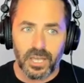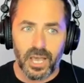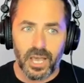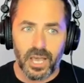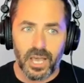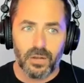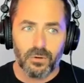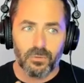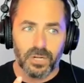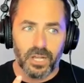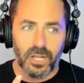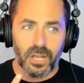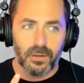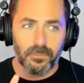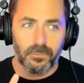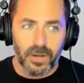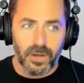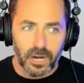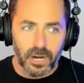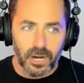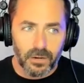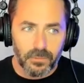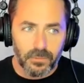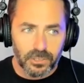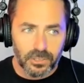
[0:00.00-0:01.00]
that, what I
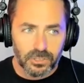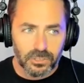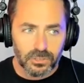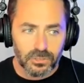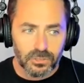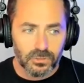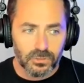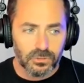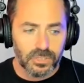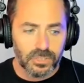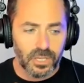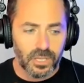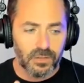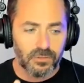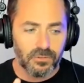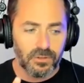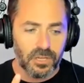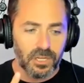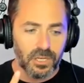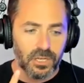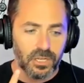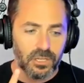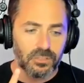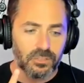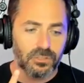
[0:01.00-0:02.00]
admire about you,
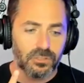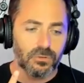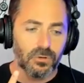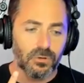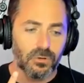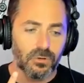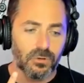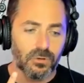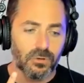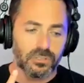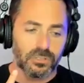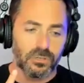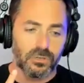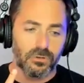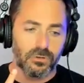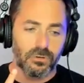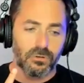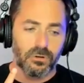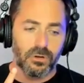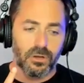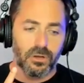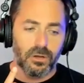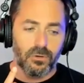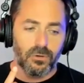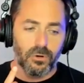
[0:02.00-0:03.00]
David, is you
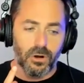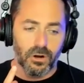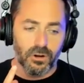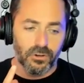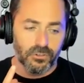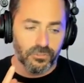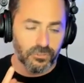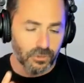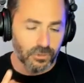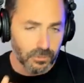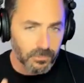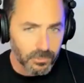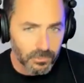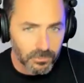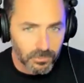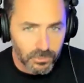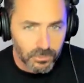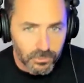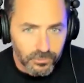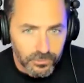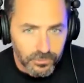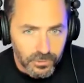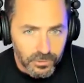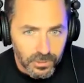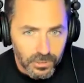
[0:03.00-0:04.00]
also are a former
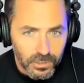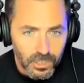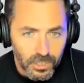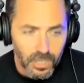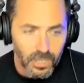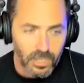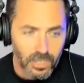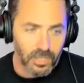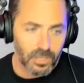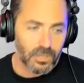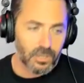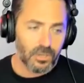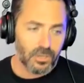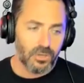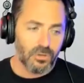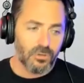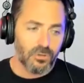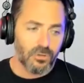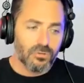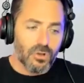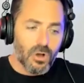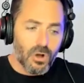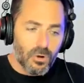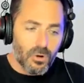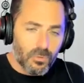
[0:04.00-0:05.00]
roofer you
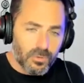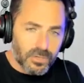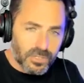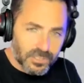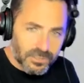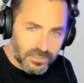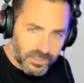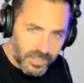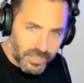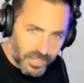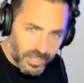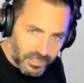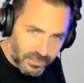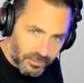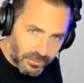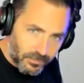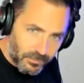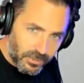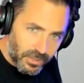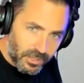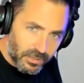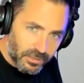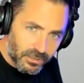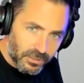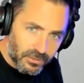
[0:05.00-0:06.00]
know what it's like to
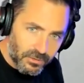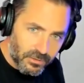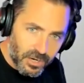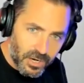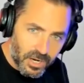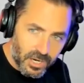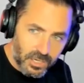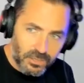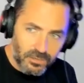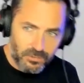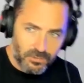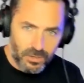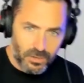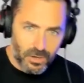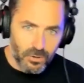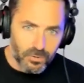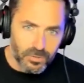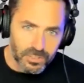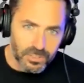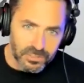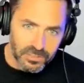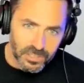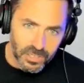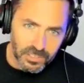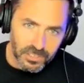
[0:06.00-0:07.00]
be in the grind. You know
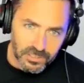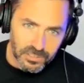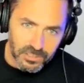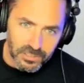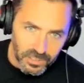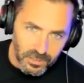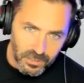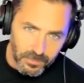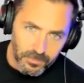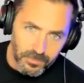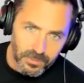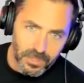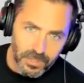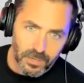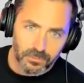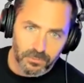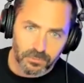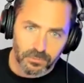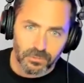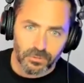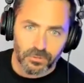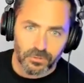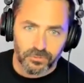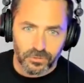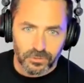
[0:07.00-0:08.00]
what it's like to get up on that
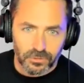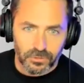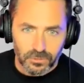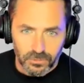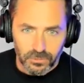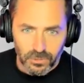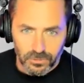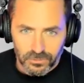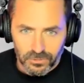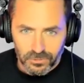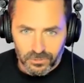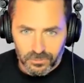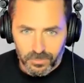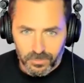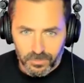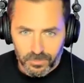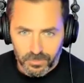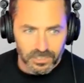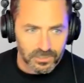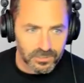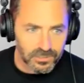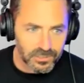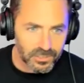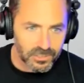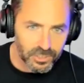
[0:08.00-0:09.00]
roof and do those
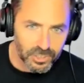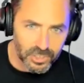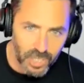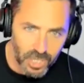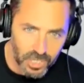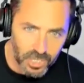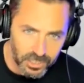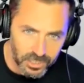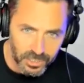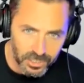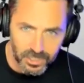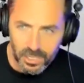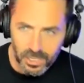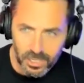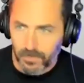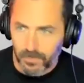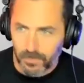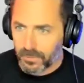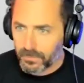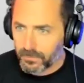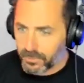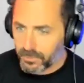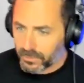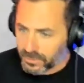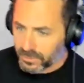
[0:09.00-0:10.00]
inspections and chalk it
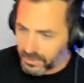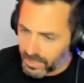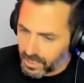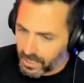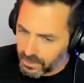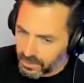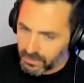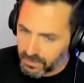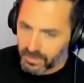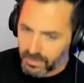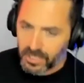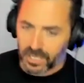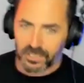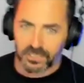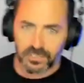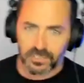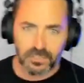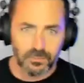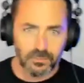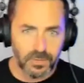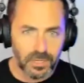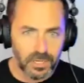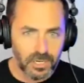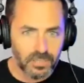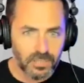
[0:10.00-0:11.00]
up and put together an
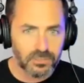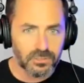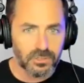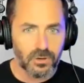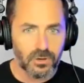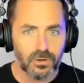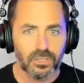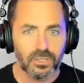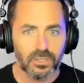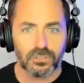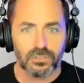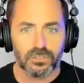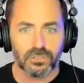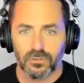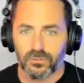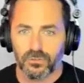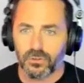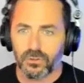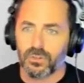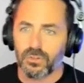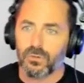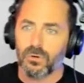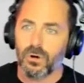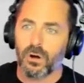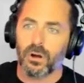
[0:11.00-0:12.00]
estimate and so on and so
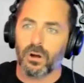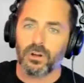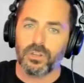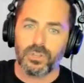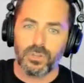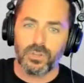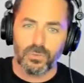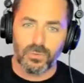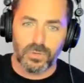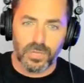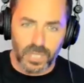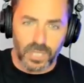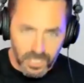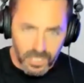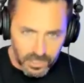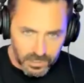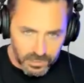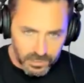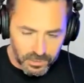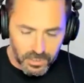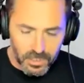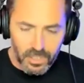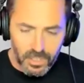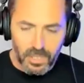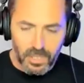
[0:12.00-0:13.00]
forth. You are
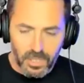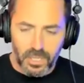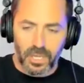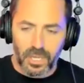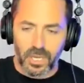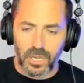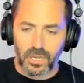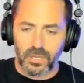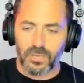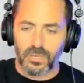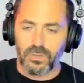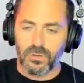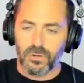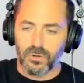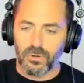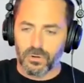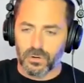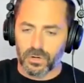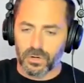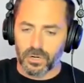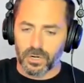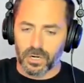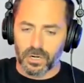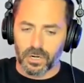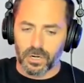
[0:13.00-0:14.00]
unique in
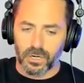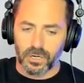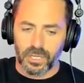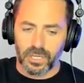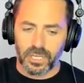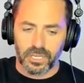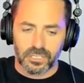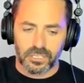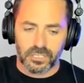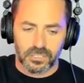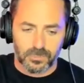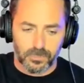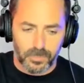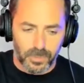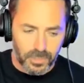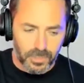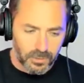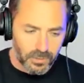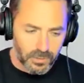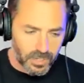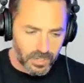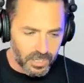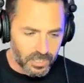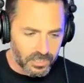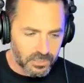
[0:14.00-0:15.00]
your
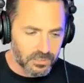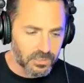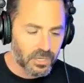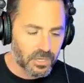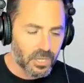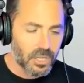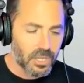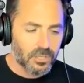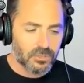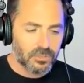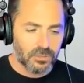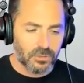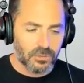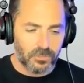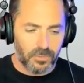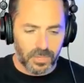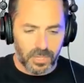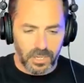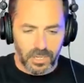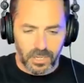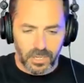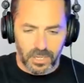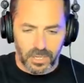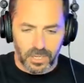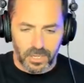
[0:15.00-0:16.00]
experience to
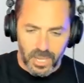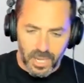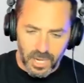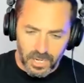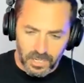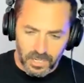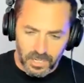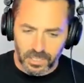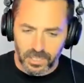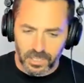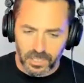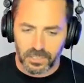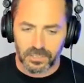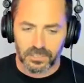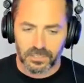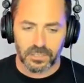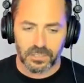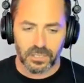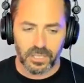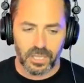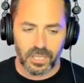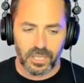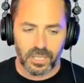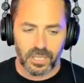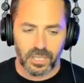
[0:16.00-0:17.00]
be handling these
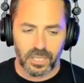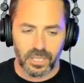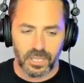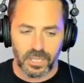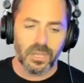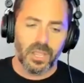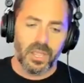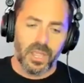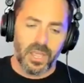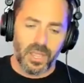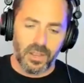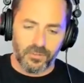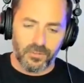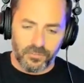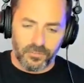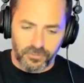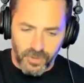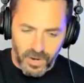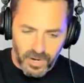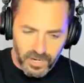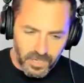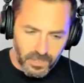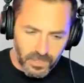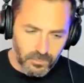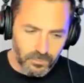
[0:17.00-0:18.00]
claims and
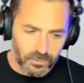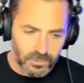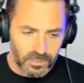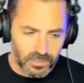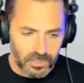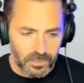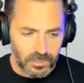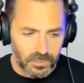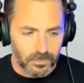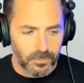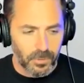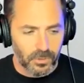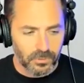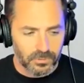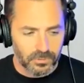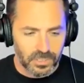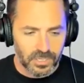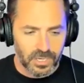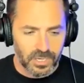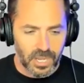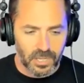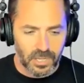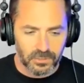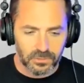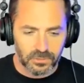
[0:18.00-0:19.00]
fighting with the
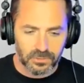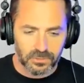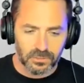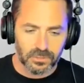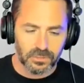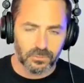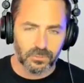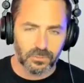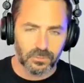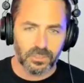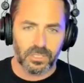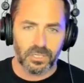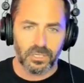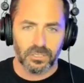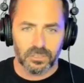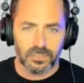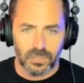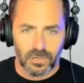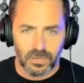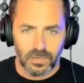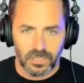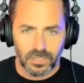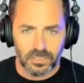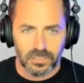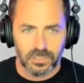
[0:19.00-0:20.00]
opposing counsels and with the
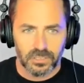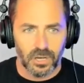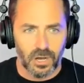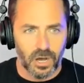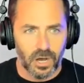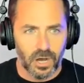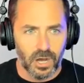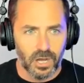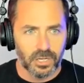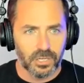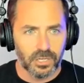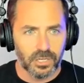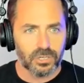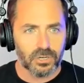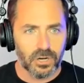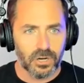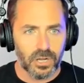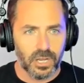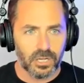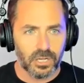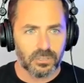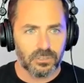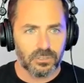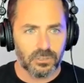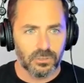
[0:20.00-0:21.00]
attorneys on
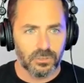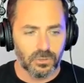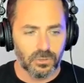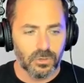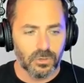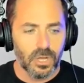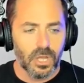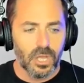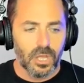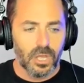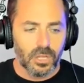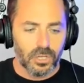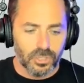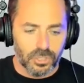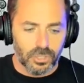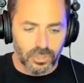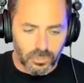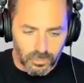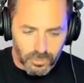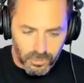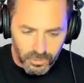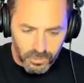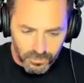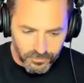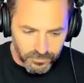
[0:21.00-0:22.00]
trying to
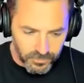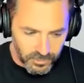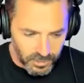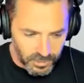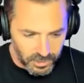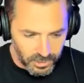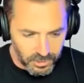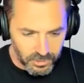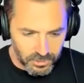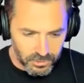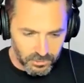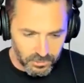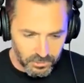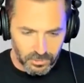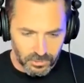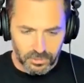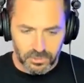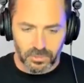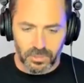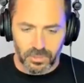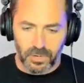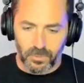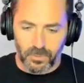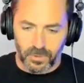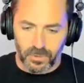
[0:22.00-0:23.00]
do good for the insured. So I